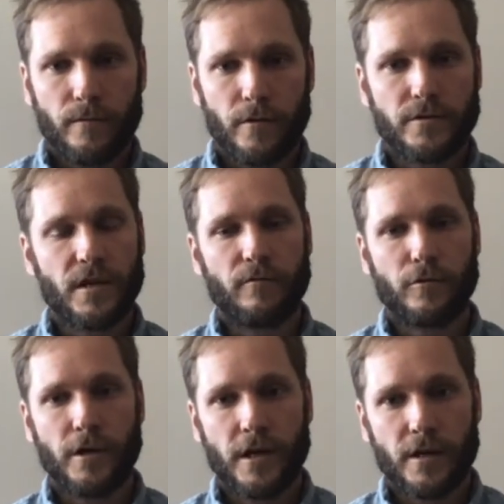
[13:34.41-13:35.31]
for
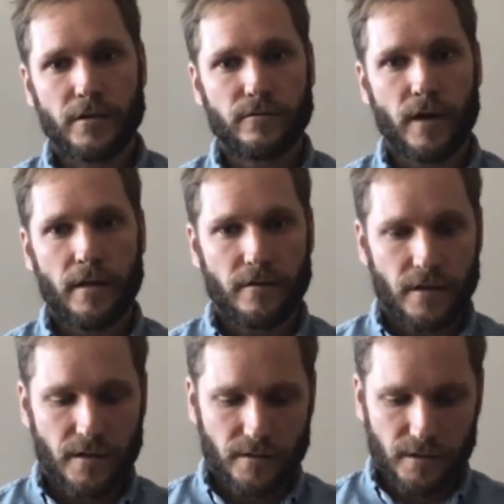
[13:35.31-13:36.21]
several years rather
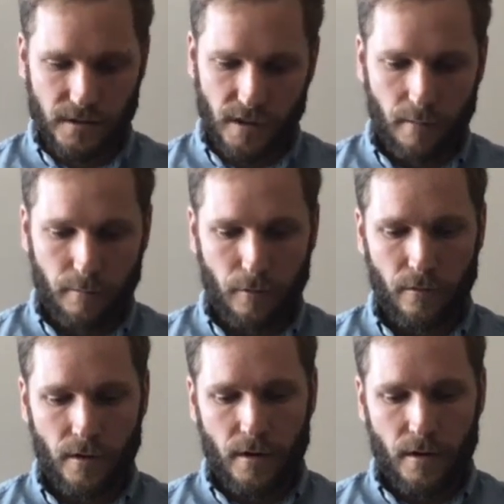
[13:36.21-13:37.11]
than just a
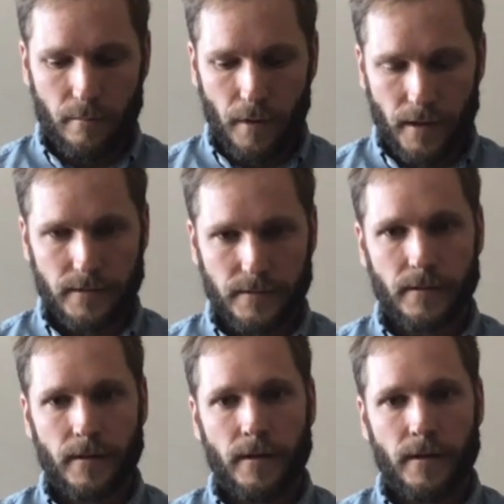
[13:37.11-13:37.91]
couple months.